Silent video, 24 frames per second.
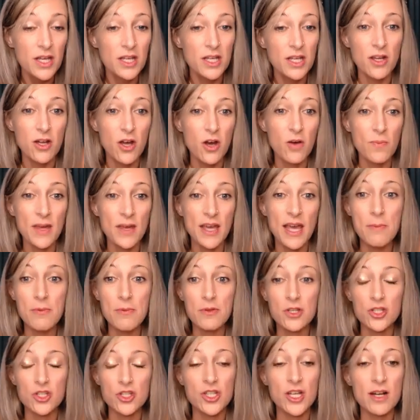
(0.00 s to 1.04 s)
You know, being
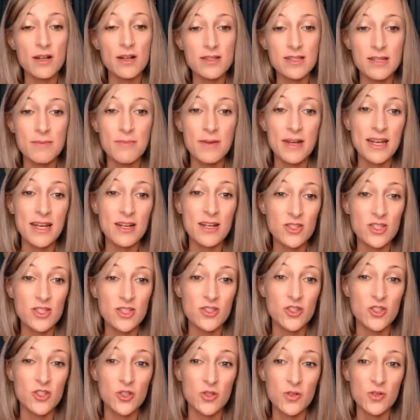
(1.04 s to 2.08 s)
able to share in somebody
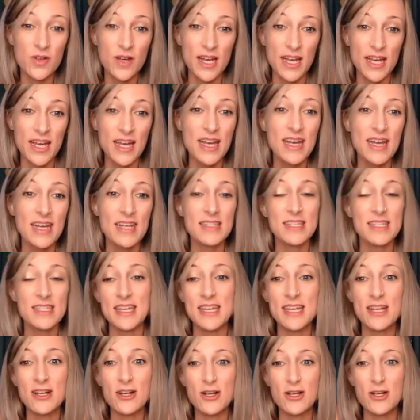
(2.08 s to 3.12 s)
else's joy, to
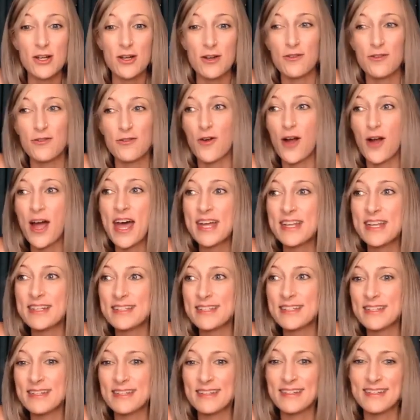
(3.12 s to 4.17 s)
hear your
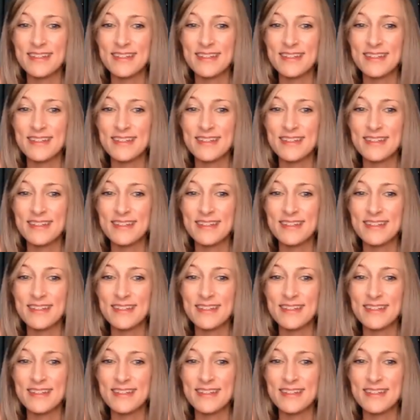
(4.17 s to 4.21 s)
friends,